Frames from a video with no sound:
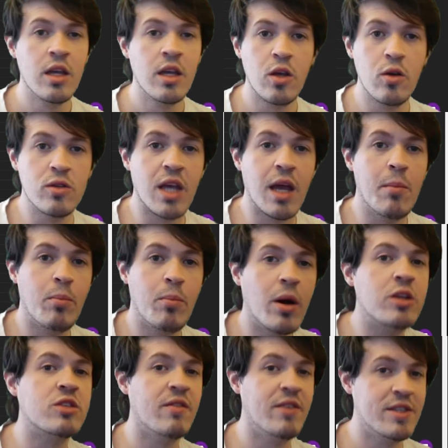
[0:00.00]
use a
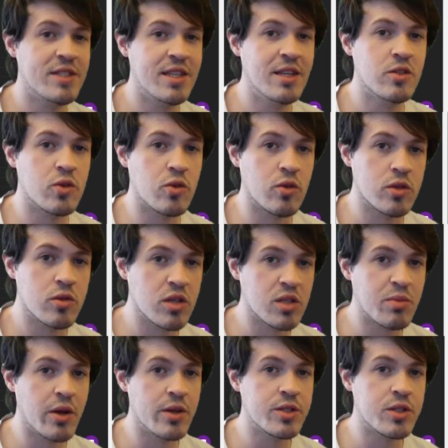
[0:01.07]
bunch of instant and sorcery spells.